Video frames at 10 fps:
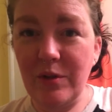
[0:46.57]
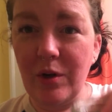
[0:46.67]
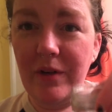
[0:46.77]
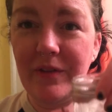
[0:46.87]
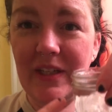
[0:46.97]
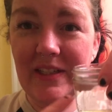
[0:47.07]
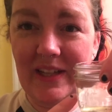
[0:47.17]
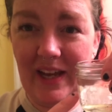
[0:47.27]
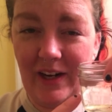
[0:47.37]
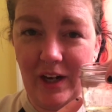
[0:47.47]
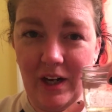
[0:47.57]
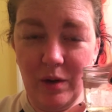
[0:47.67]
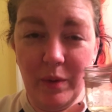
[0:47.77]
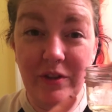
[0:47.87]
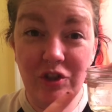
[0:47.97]
sort of
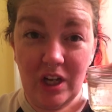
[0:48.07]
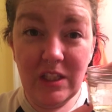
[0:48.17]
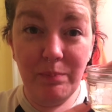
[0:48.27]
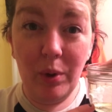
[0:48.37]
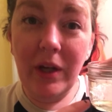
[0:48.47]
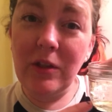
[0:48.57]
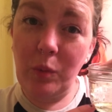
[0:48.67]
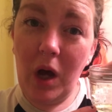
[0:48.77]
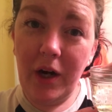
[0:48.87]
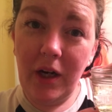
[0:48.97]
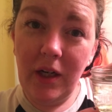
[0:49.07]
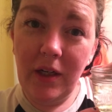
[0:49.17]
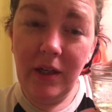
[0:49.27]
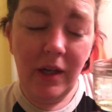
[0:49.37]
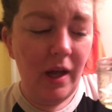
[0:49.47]
container with just boiled water.
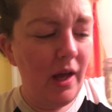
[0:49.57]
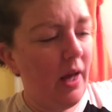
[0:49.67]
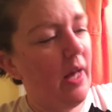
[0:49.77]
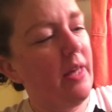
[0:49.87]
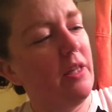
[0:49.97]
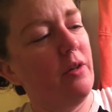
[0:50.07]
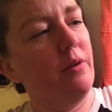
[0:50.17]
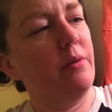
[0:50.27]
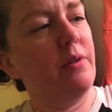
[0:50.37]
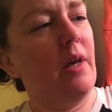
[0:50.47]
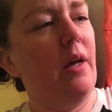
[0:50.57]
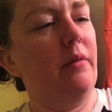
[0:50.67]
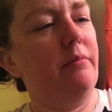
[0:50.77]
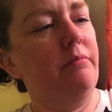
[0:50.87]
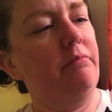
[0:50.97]
I use, I
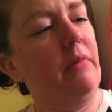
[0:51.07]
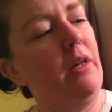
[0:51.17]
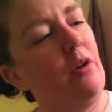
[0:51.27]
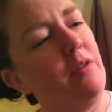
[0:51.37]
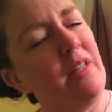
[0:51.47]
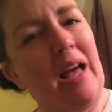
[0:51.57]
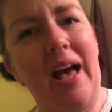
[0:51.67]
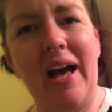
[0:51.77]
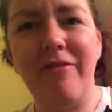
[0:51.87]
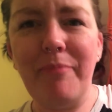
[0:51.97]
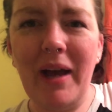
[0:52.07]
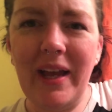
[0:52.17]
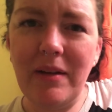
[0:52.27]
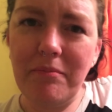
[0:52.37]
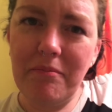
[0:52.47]
don't know, it's like a
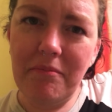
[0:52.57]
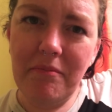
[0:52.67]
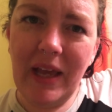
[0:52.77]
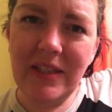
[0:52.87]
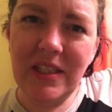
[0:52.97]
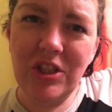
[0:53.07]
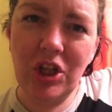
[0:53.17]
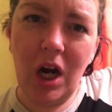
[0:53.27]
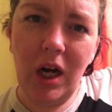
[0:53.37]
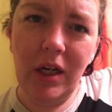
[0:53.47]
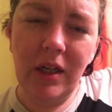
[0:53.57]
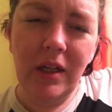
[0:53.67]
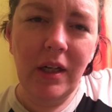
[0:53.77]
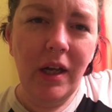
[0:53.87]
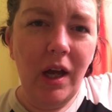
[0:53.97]
half-pint mason jar
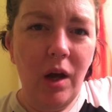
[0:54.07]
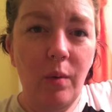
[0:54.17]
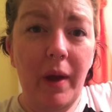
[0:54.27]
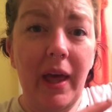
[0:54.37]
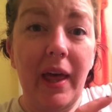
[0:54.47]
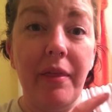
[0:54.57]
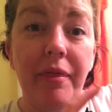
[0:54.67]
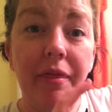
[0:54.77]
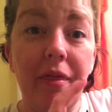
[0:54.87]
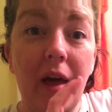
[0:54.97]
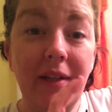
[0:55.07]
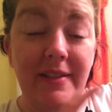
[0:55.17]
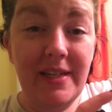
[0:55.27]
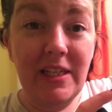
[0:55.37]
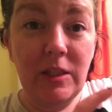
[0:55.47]
with a
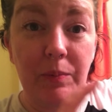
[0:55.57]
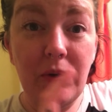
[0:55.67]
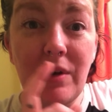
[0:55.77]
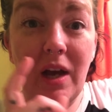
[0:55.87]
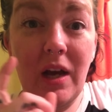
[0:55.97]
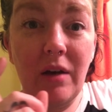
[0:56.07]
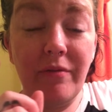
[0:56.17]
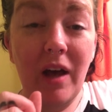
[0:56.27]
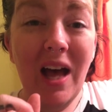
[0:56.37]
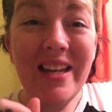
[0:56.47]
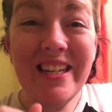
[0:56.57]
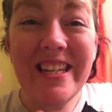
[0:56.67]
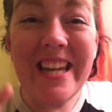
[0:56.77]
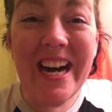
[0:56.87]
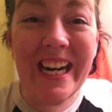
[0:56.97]
teaspoon of
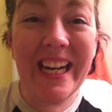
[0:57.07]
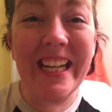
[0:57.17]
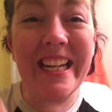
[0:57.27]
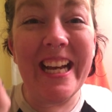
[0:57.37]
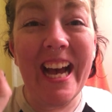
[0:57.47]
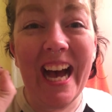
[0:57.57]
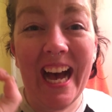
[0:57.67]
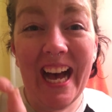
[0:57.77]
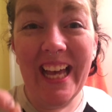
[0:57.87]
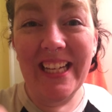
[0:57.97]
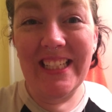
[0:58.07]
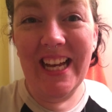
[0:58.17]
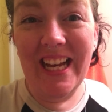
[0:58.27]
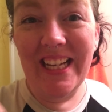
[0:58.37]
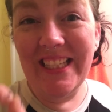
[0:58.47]
non-iodized
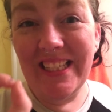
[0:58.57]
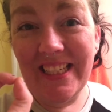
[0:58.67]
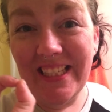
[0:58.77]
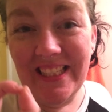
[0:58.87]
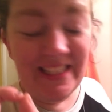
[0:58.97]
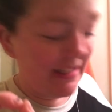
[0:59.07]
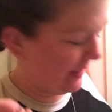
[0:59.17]
sea